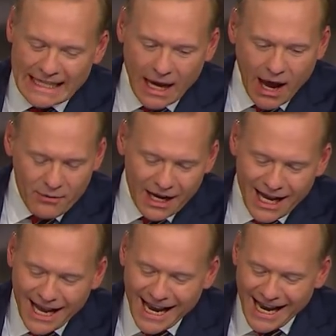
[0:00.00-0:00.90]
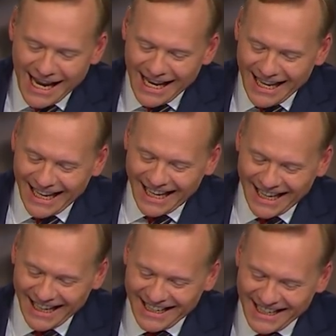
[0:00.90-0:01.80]
He would have been a great, you know,
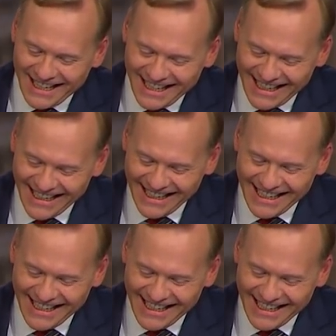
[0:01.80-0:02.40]
he would have been great at this